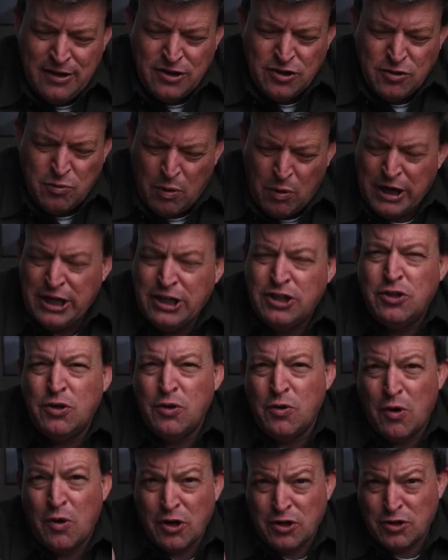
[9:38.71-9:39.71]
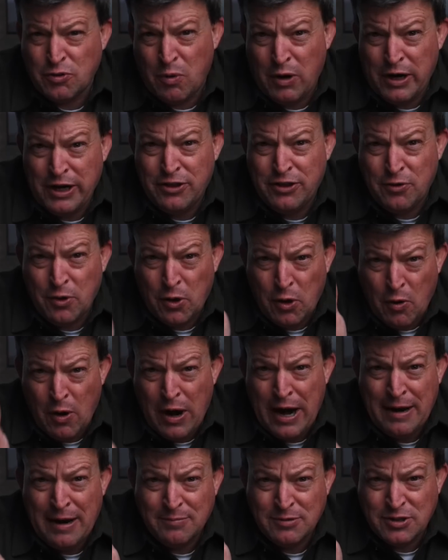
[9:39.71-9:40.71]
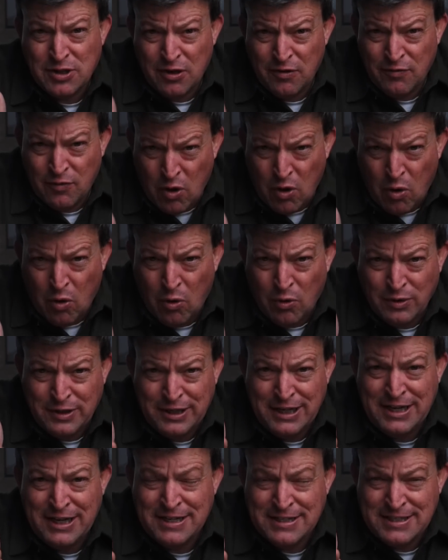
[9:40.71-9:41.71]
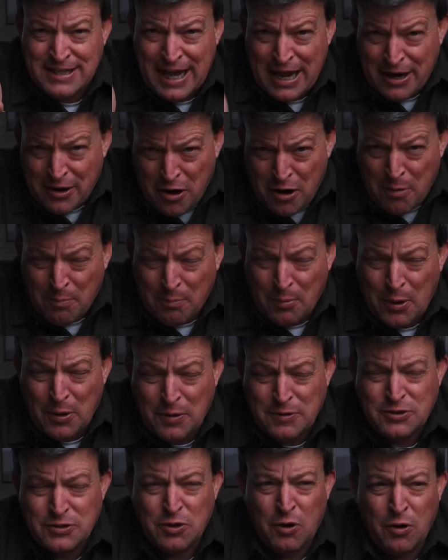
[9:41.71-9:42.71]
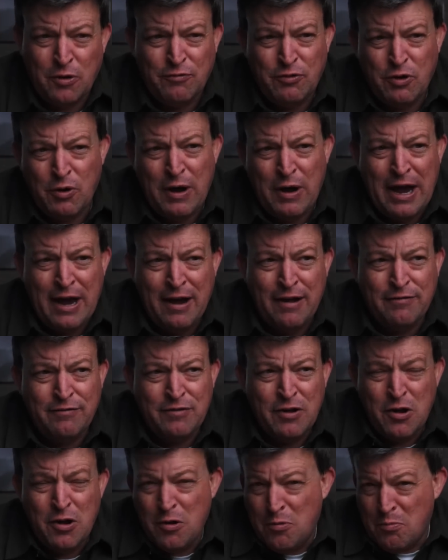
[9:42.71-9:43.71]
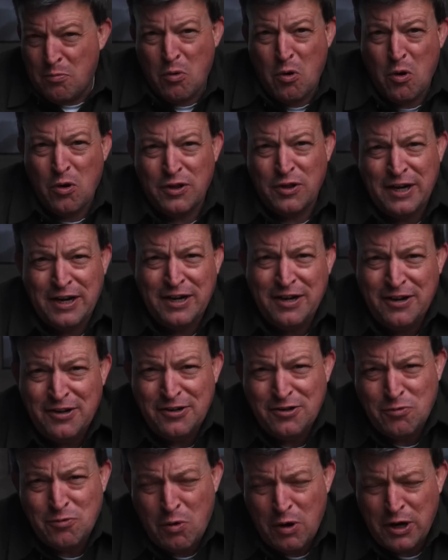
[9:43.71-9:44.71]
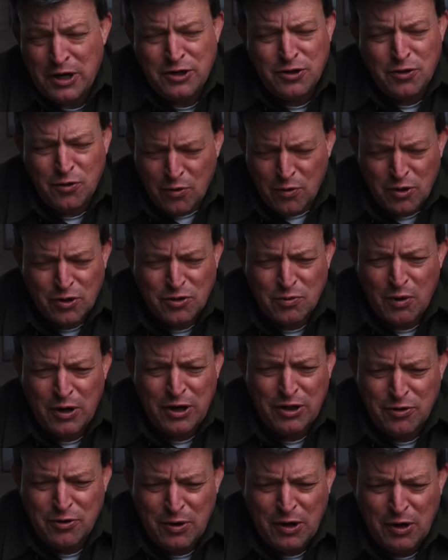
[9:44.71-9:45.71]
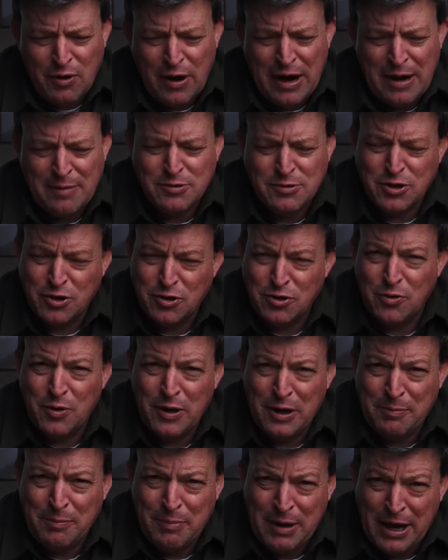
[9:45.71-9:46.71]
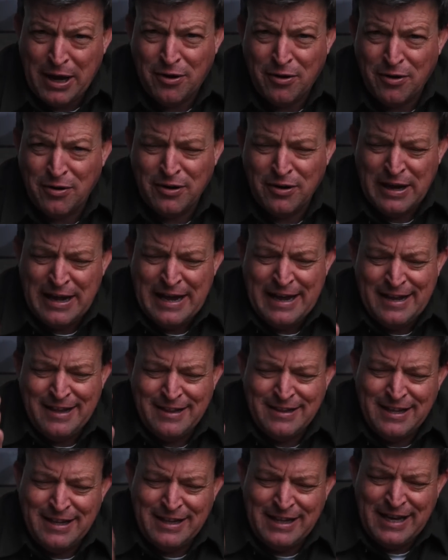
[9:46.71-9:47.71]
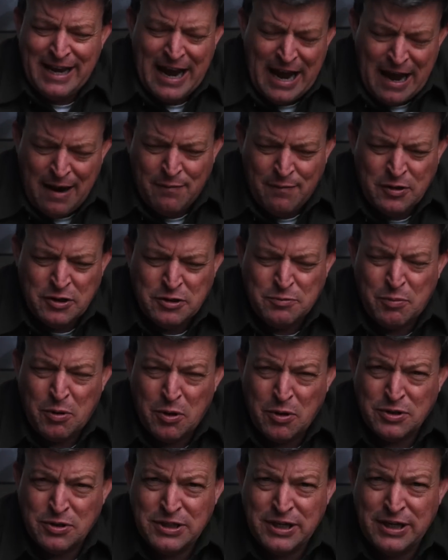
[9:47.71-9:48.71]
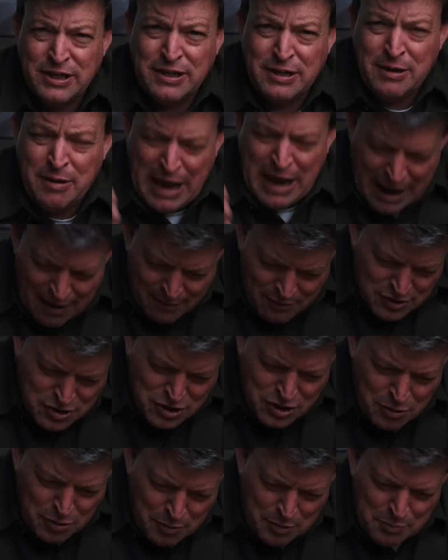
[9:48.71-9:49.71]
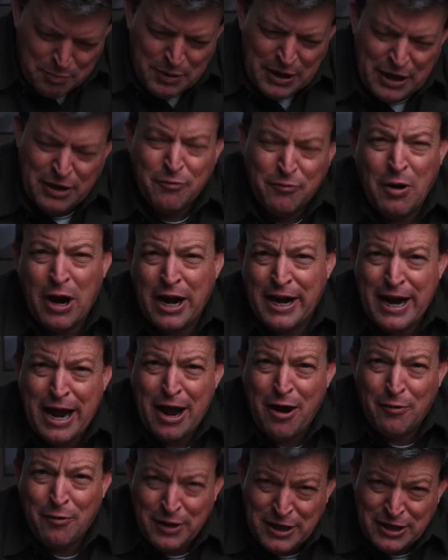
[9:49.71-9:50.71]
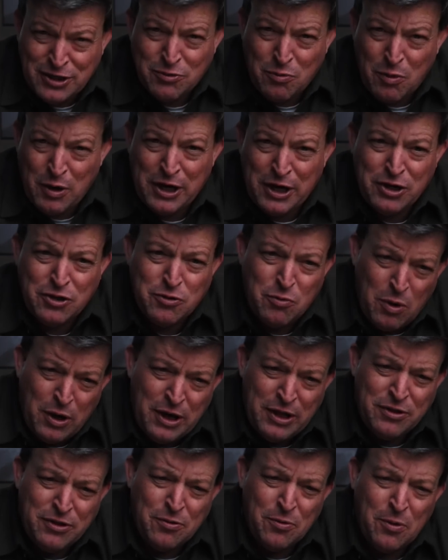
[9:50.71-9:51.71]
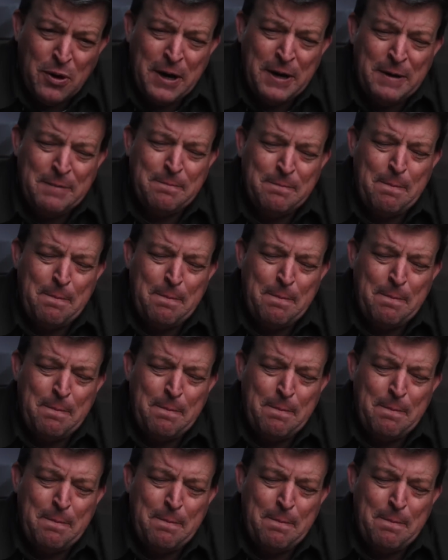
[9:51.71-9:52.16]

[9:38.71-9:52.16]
22 or 23 grams of gold is that number. So if you have more than 22 or 23 grams, you're doing better than the average person, the average human being right now in 2023.